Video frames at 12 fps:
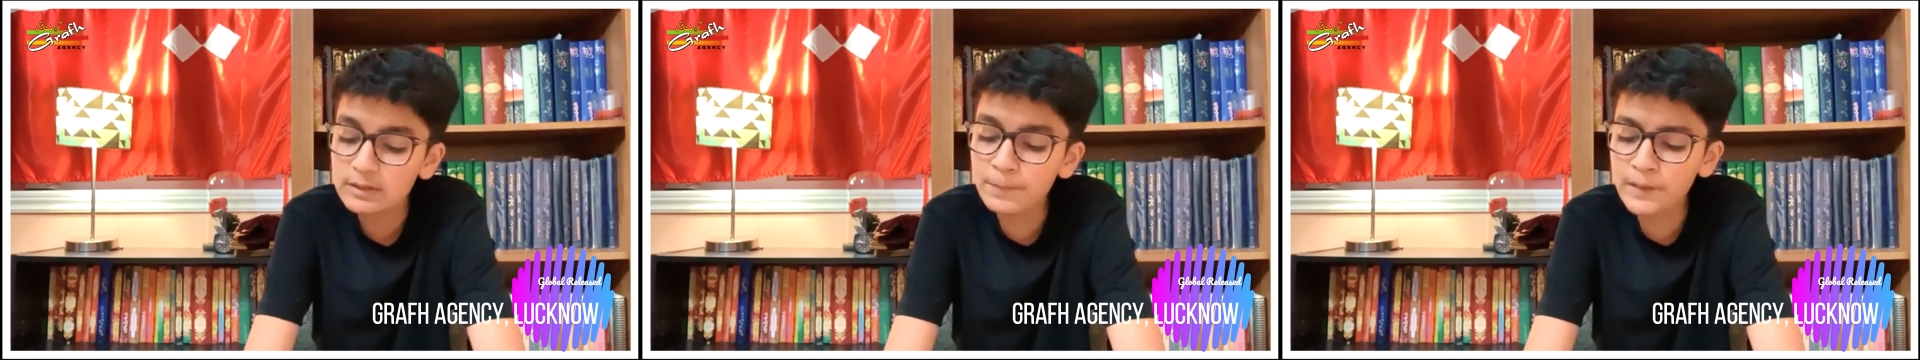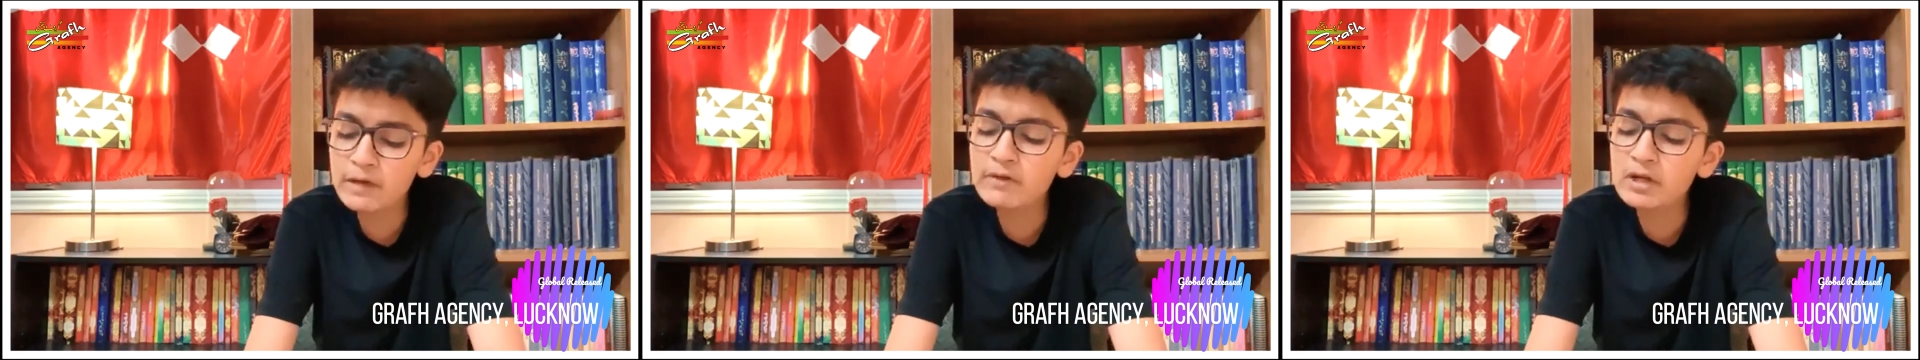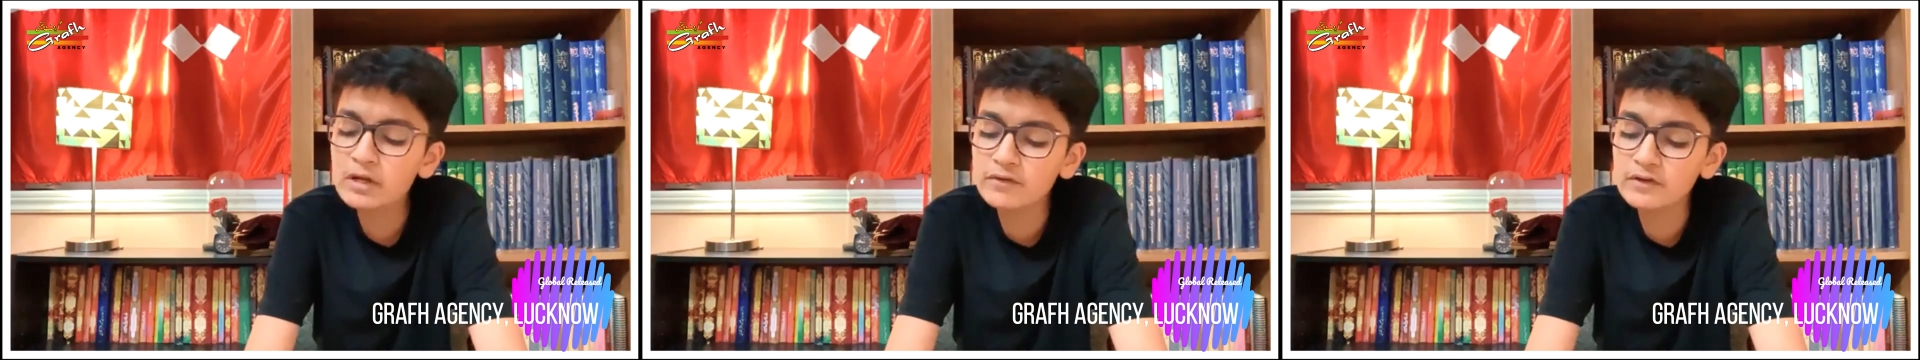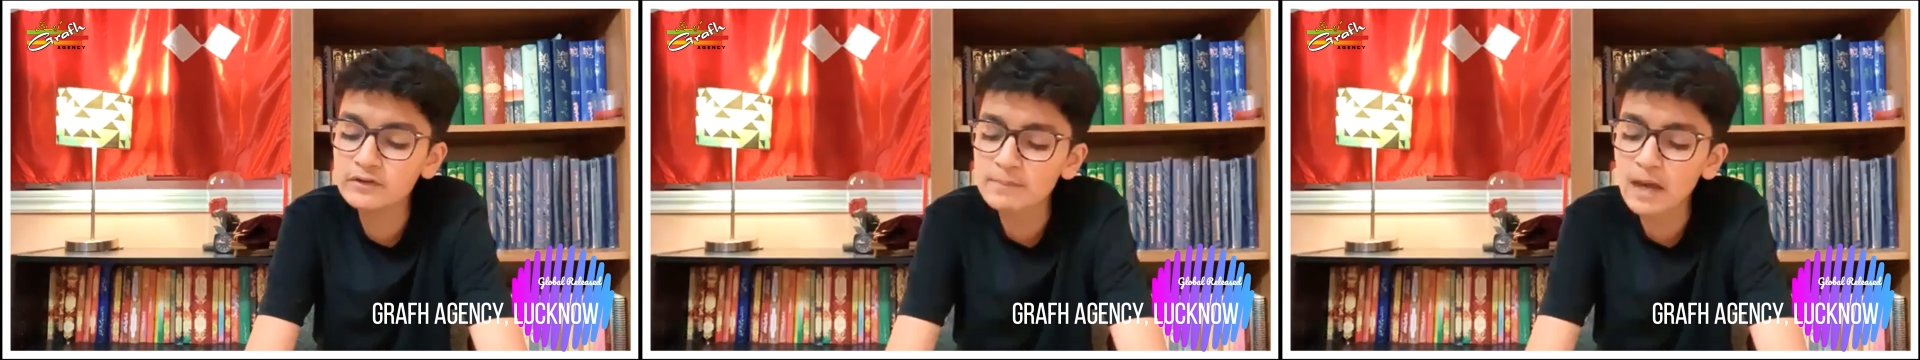The period
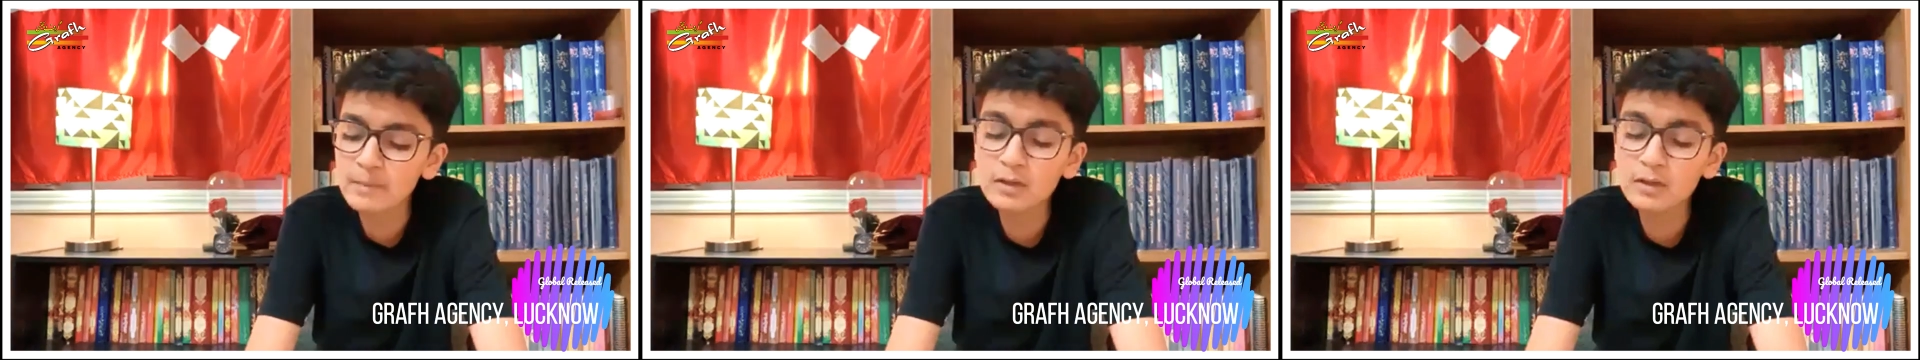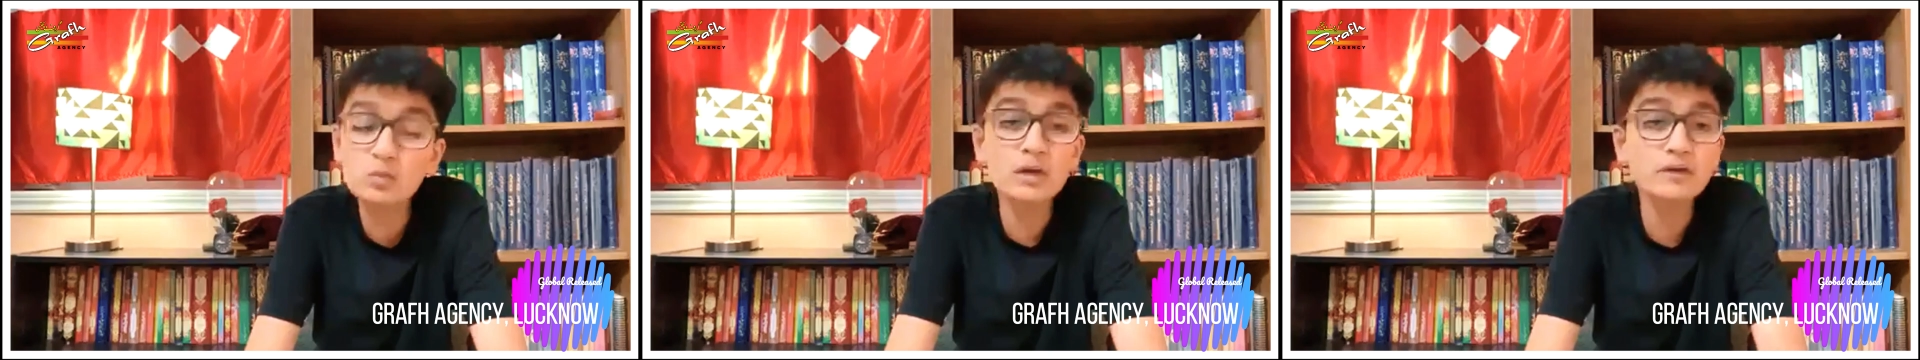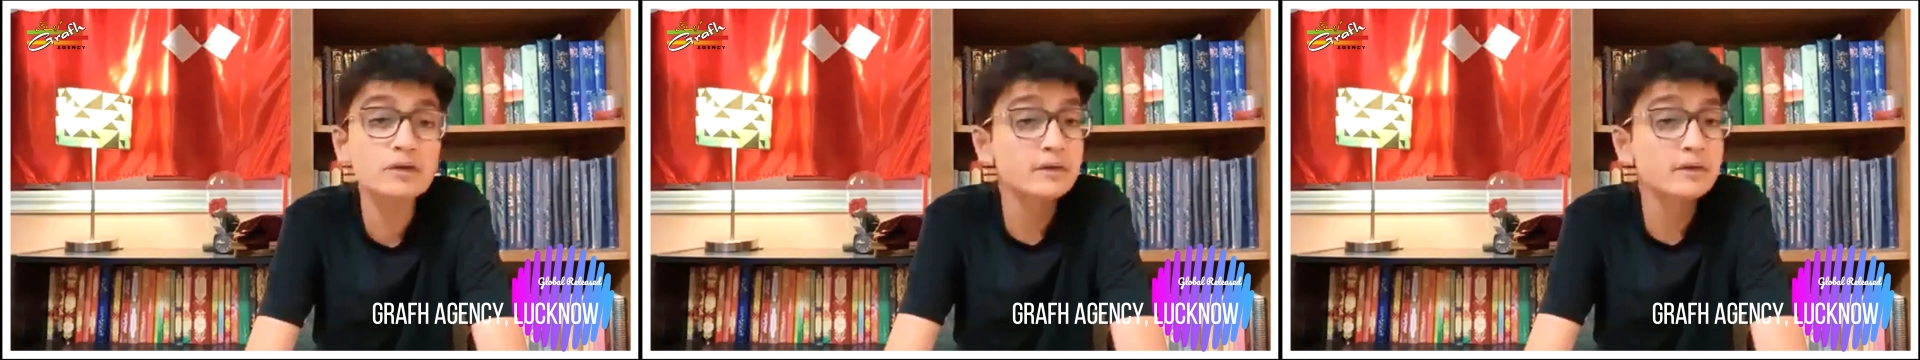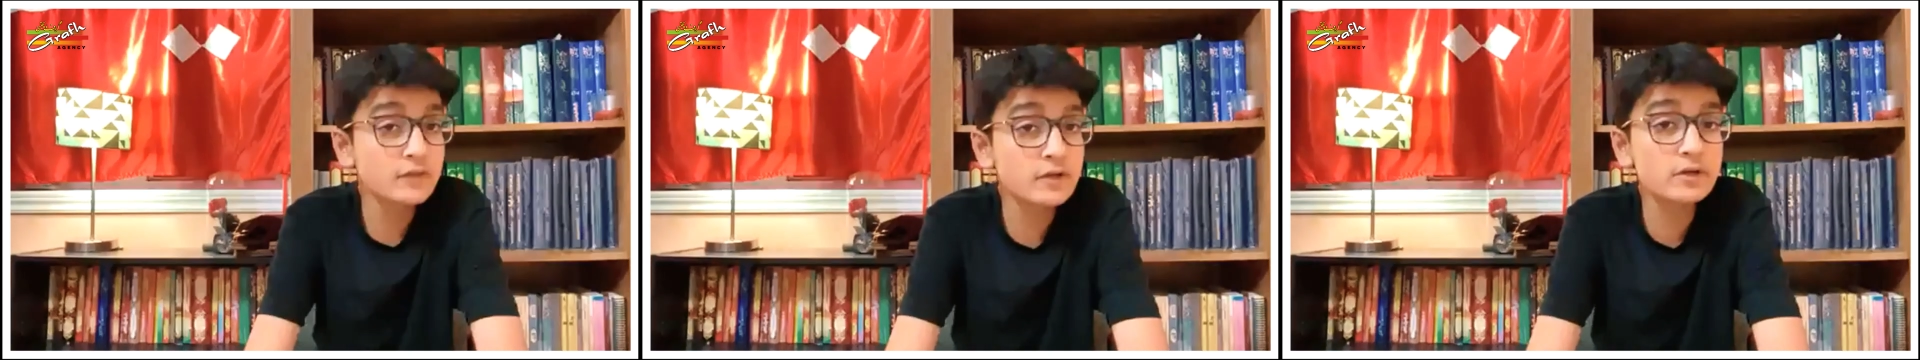of his Imamat
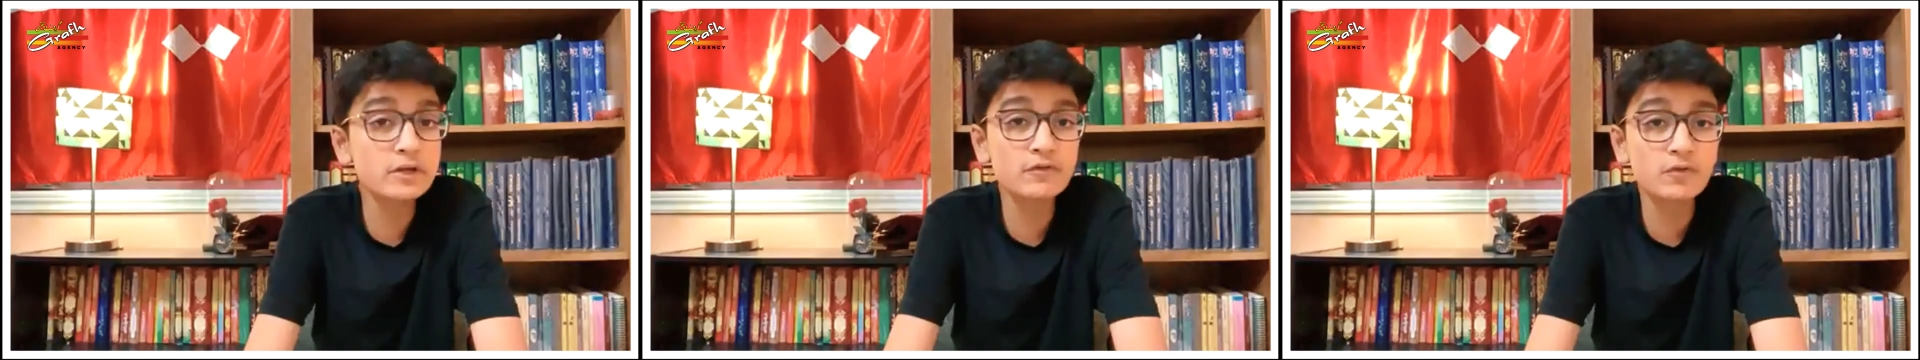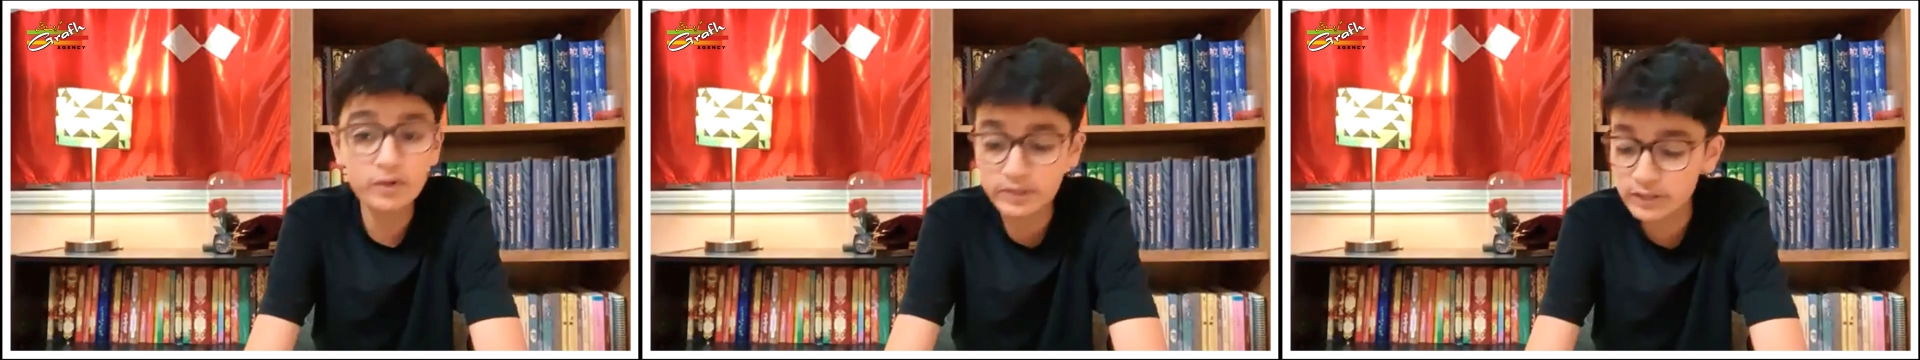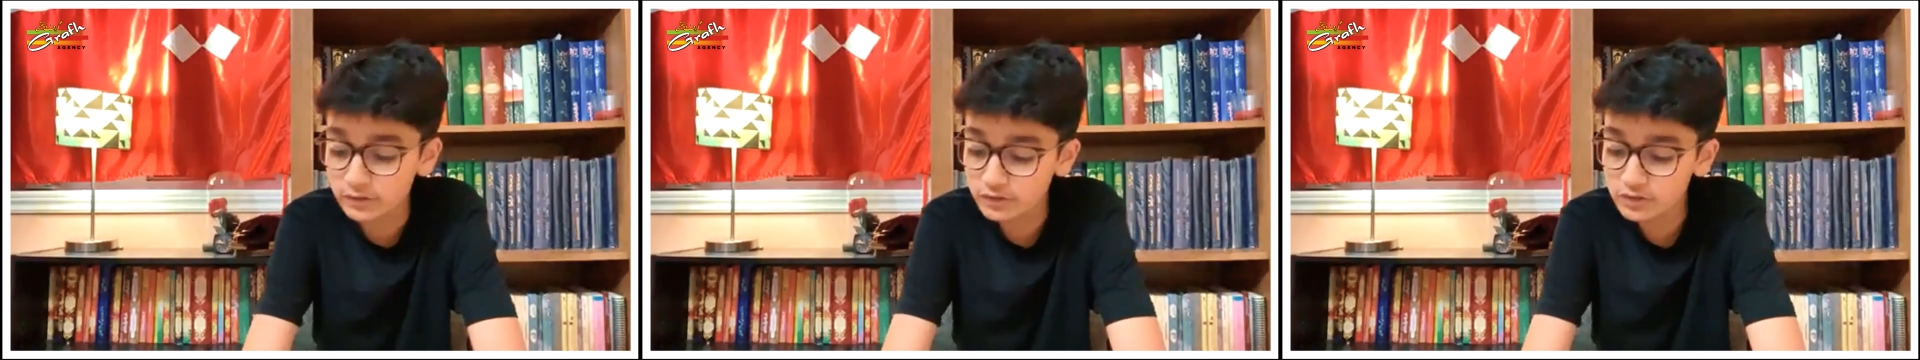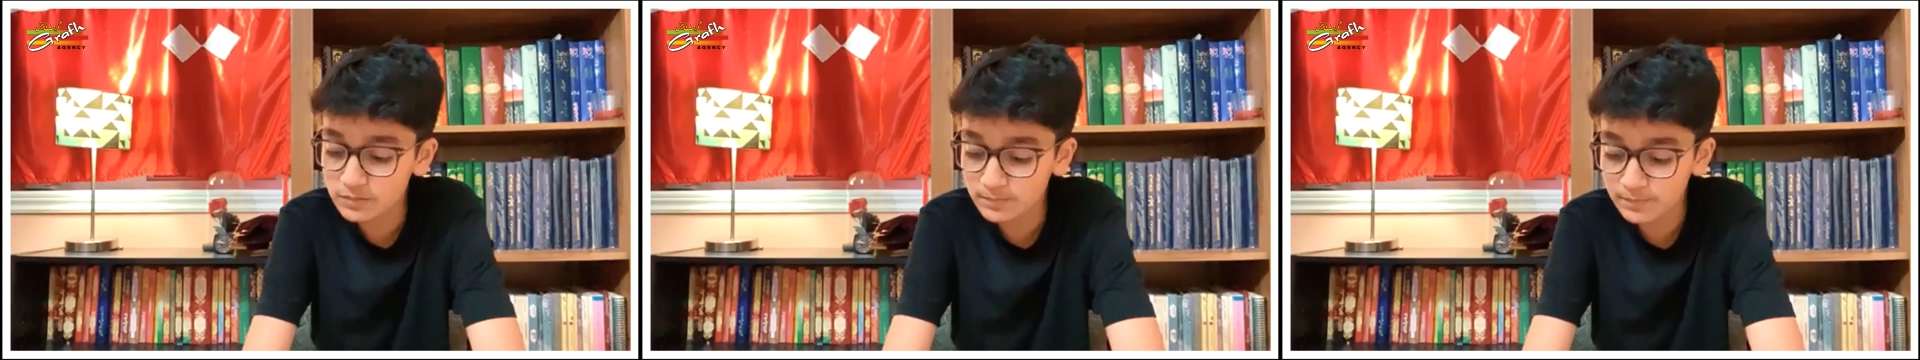was 34
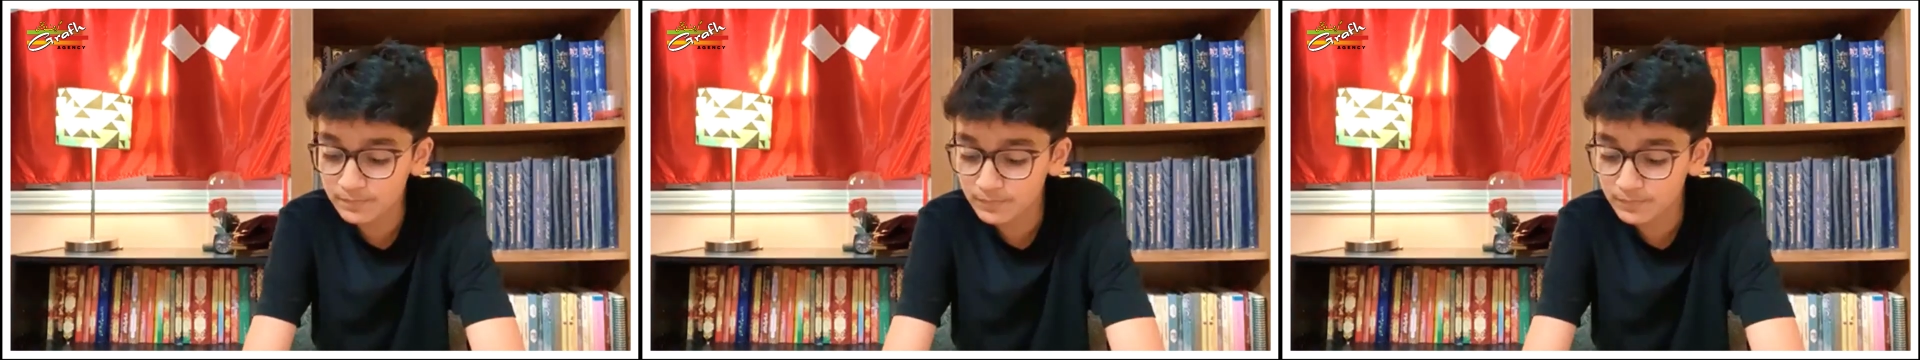years.